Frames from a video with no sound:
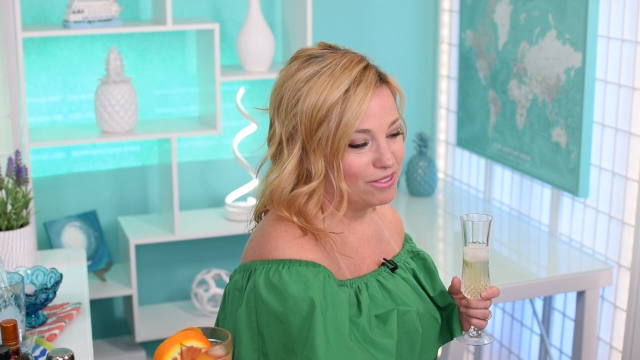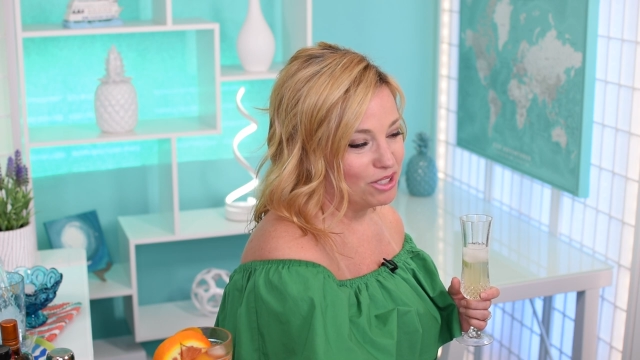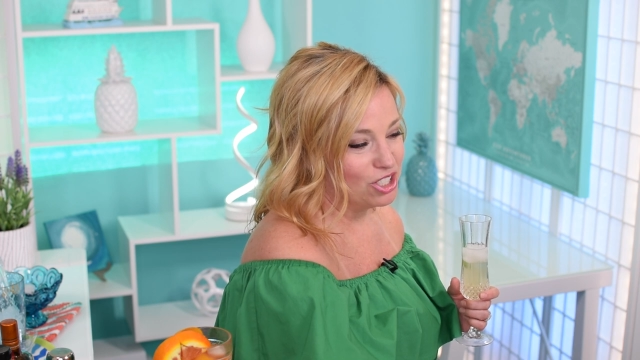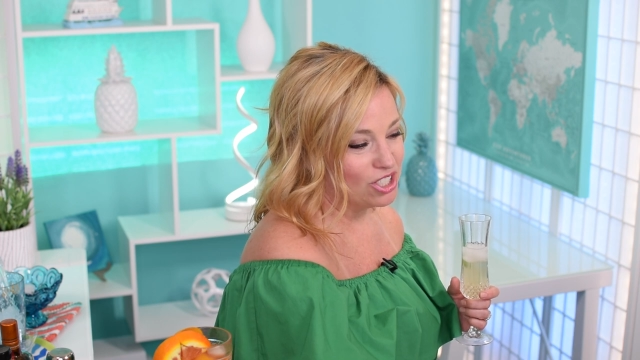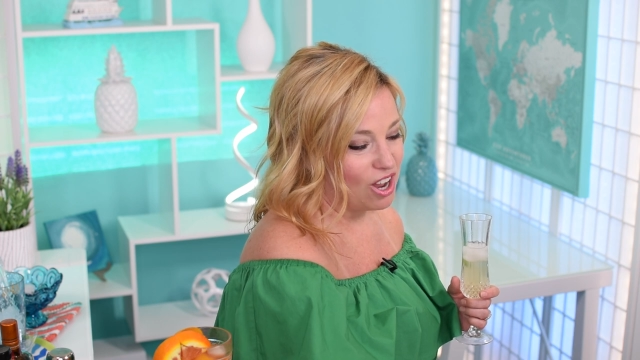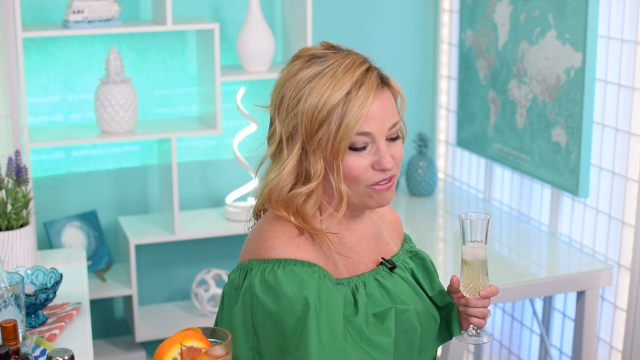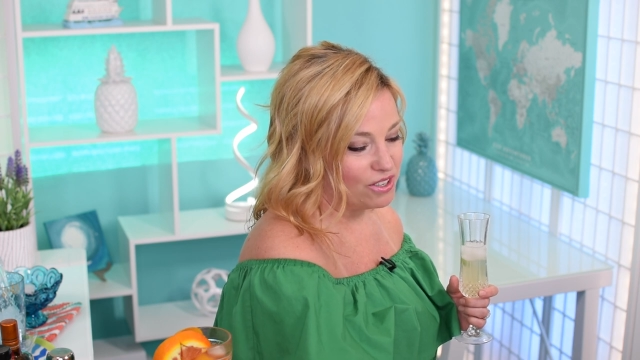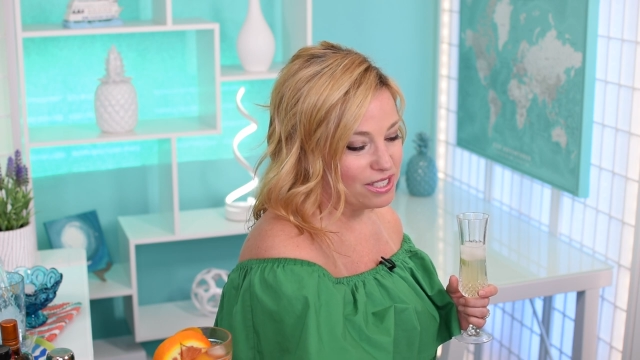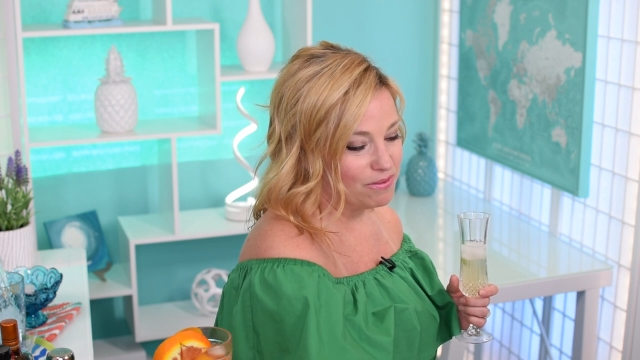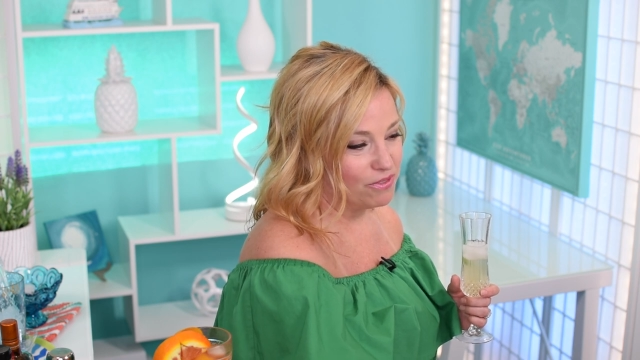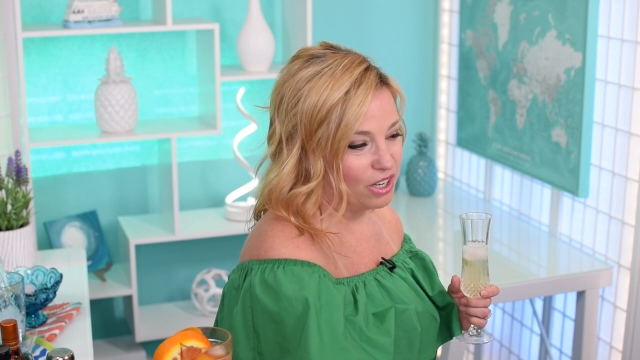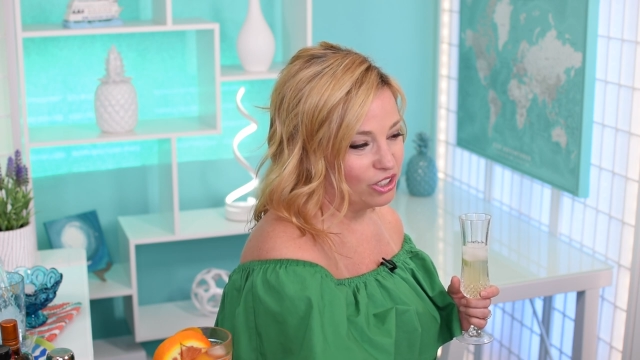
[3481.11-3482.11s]
we just offered
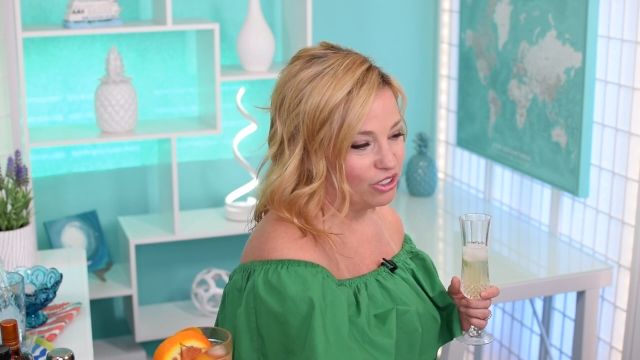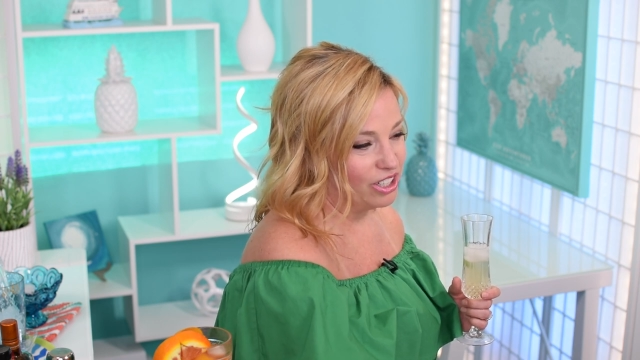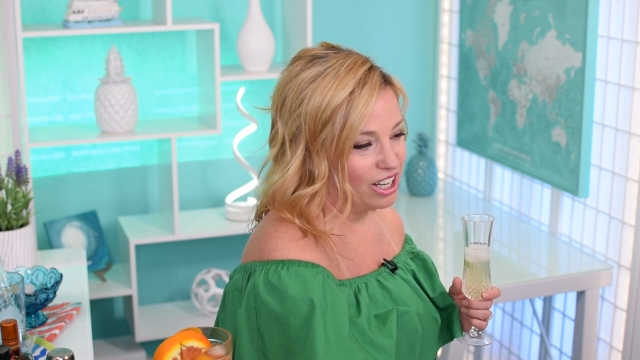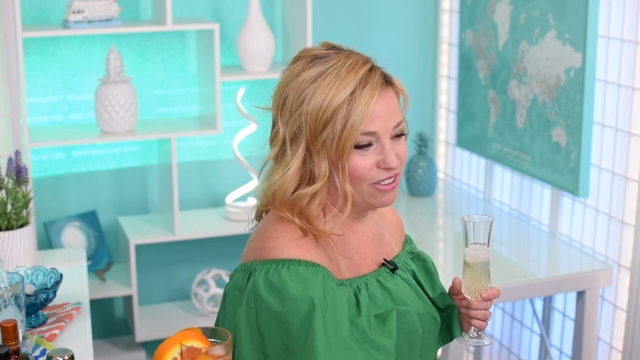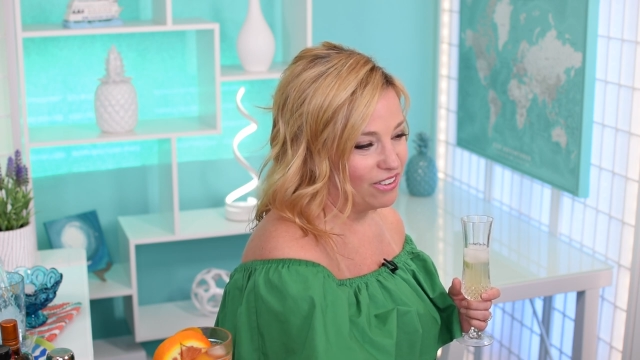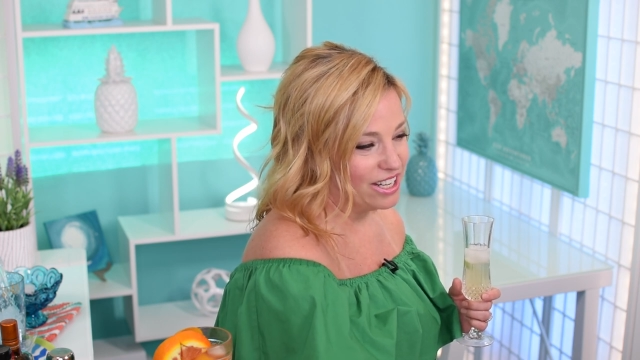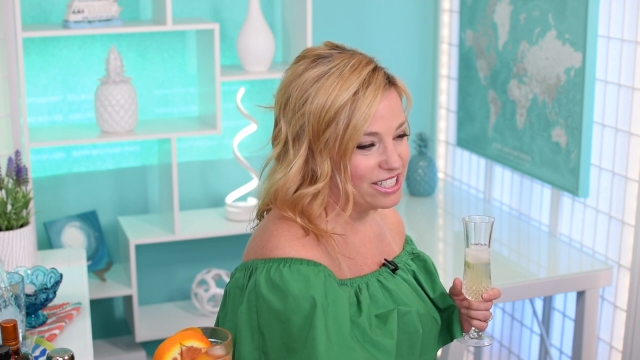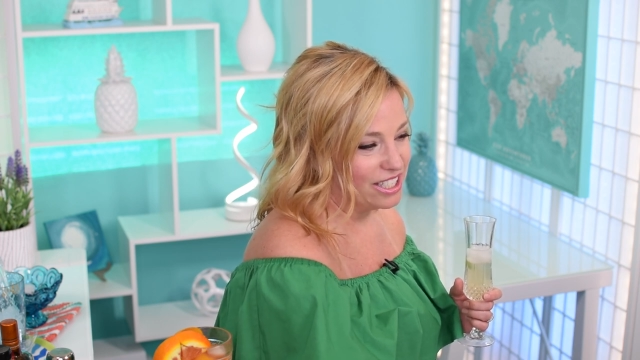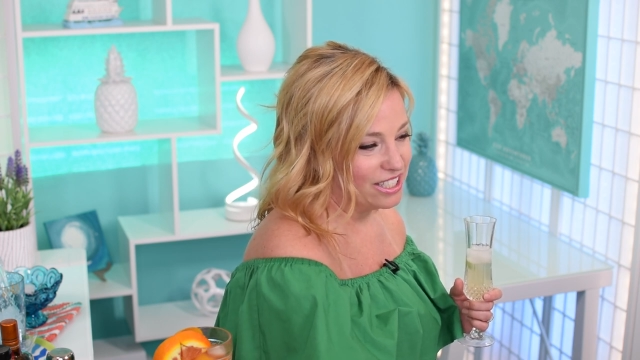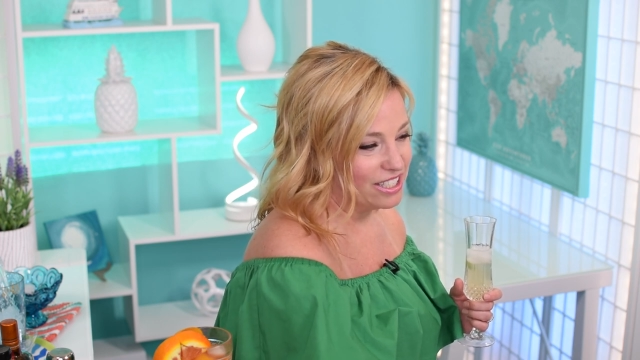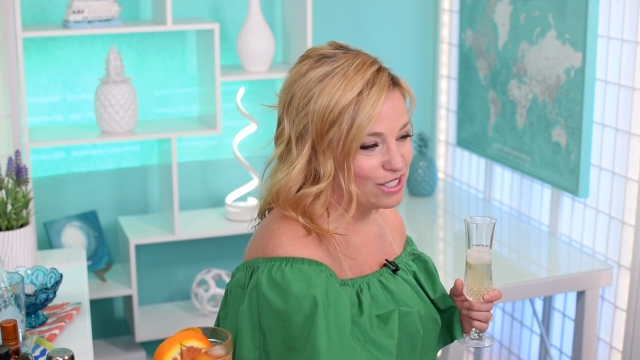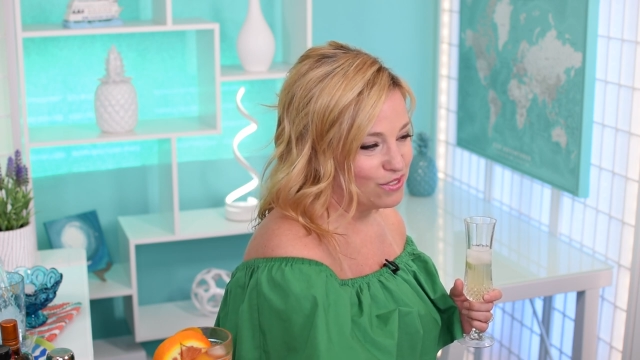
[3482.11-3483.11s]
some fun creative
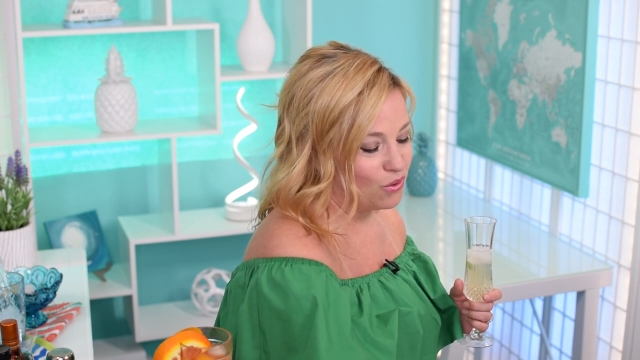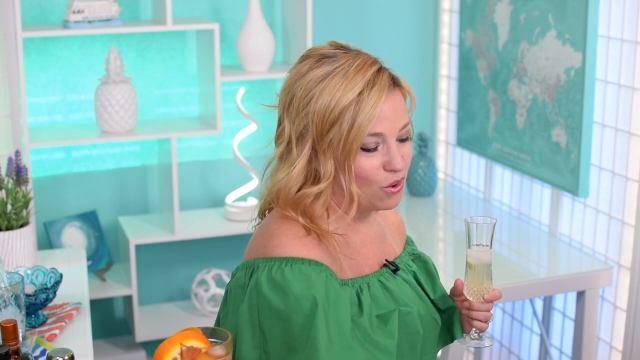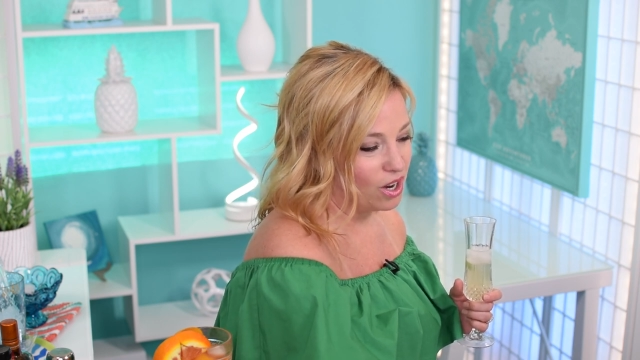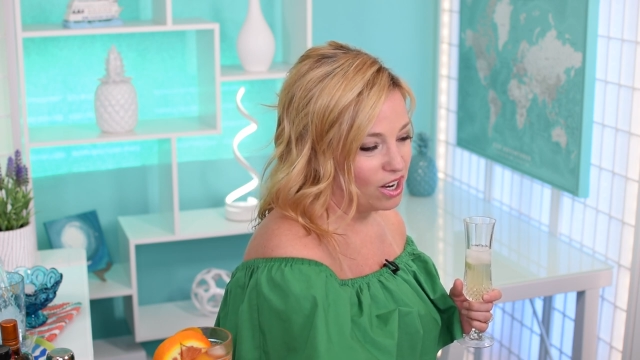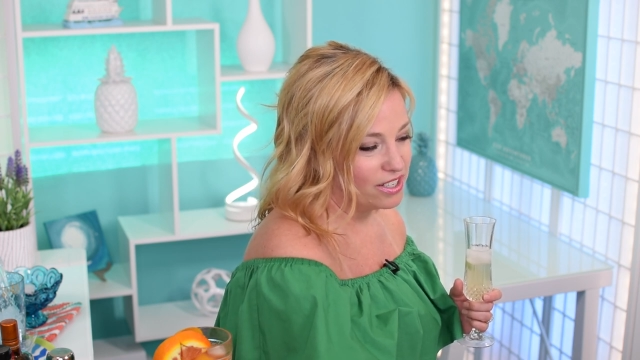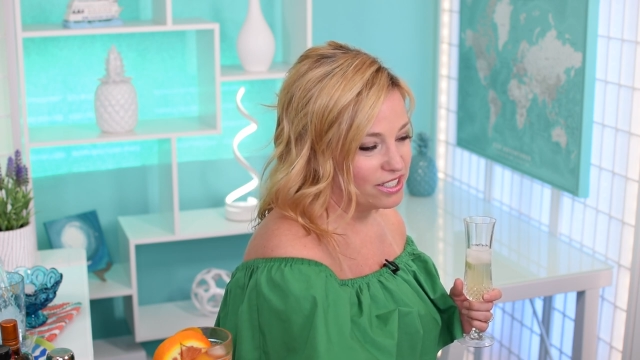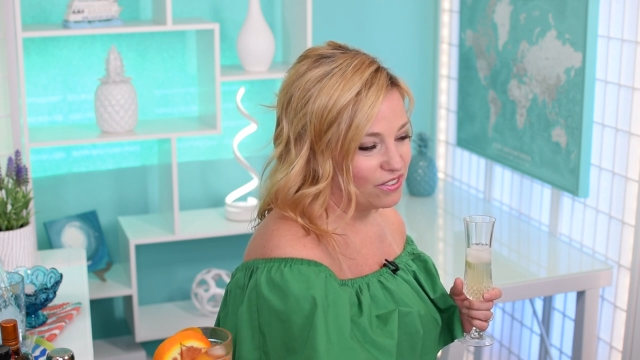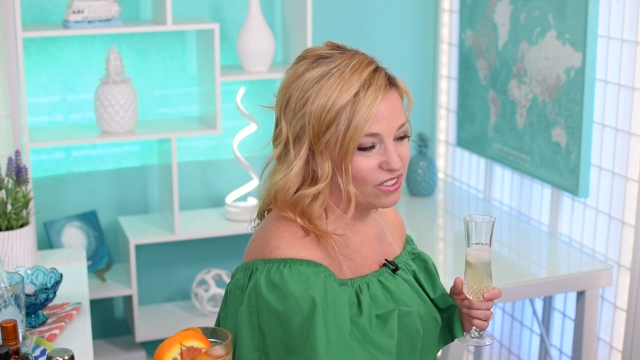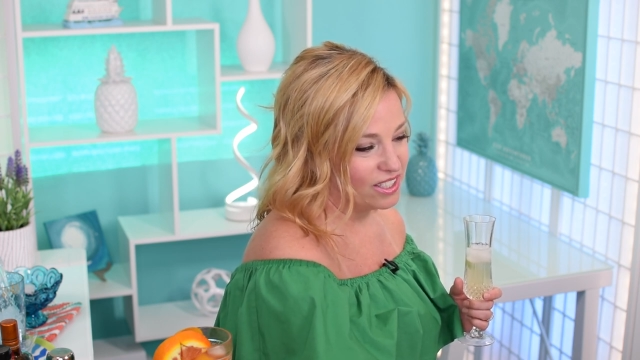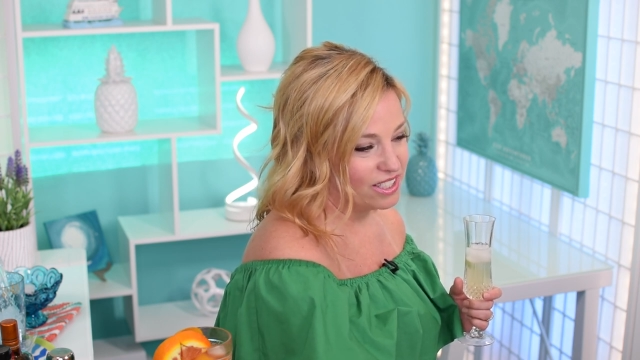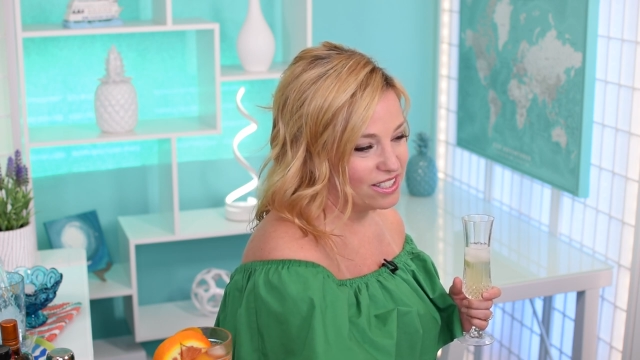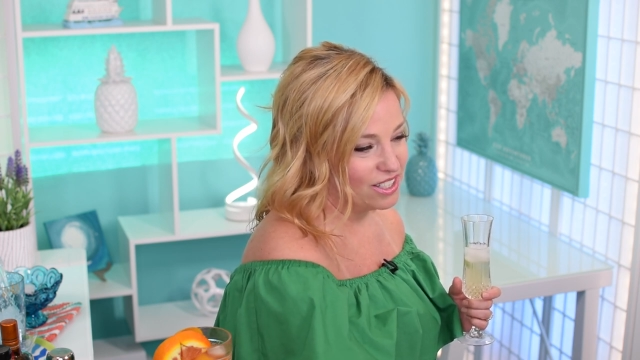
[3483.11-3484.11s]
ideas for different
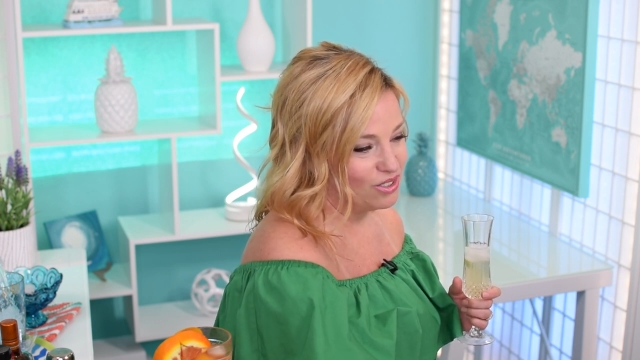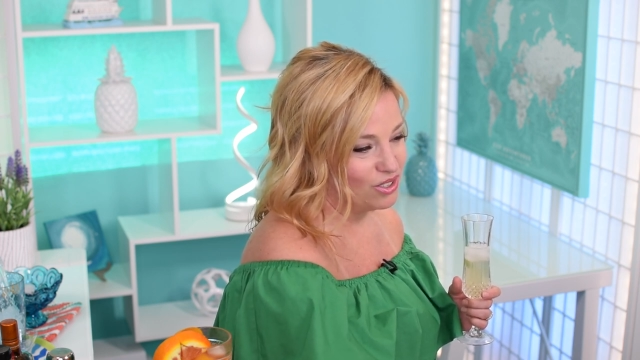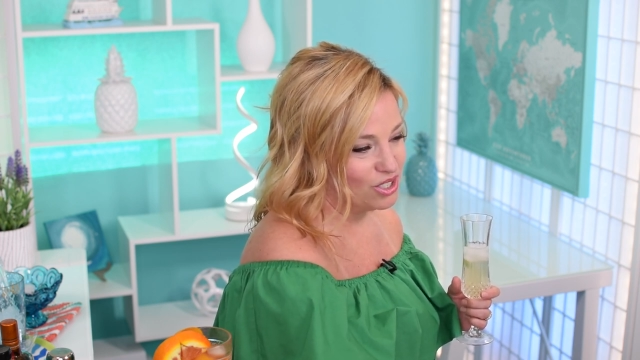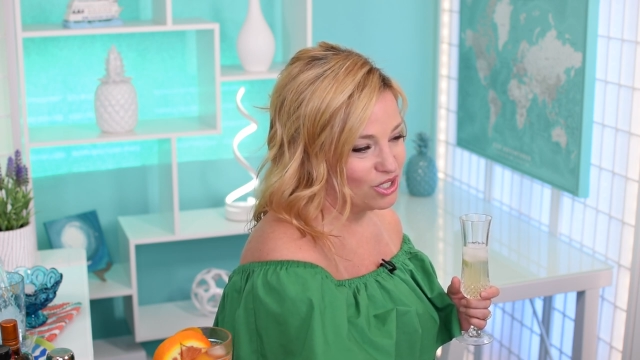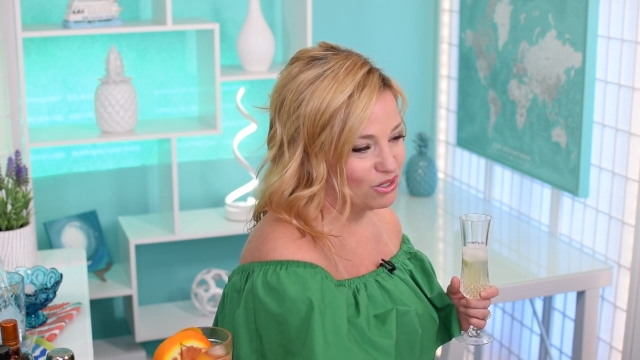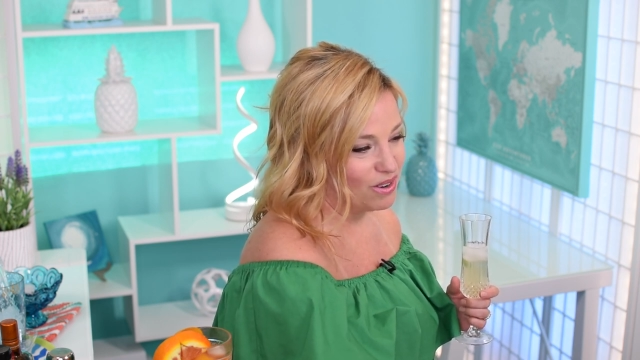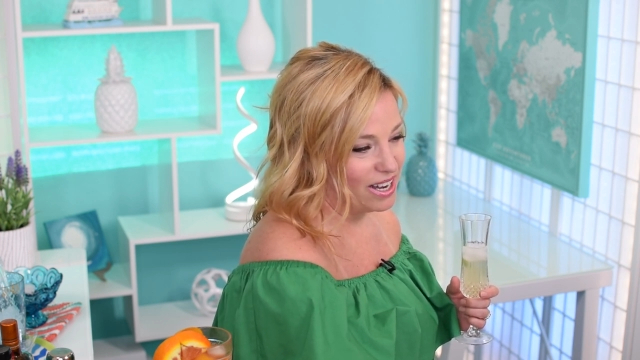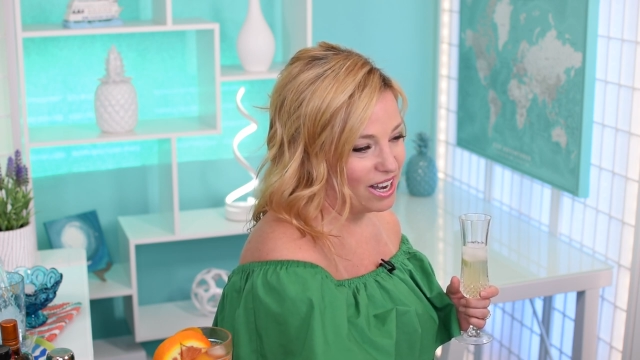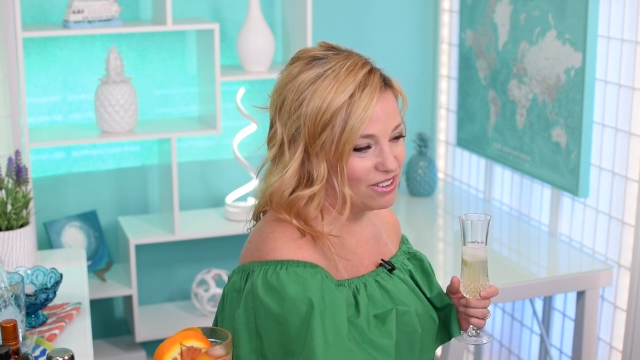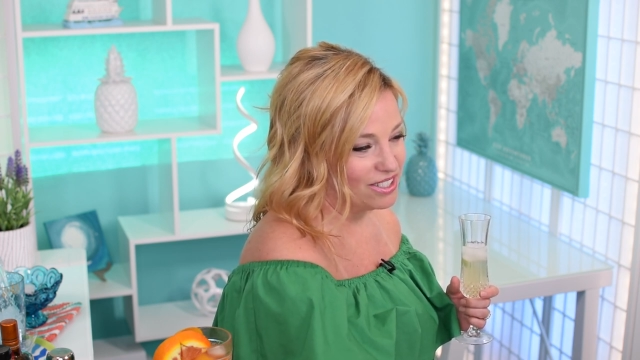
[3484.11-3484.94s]
things that you can do right now.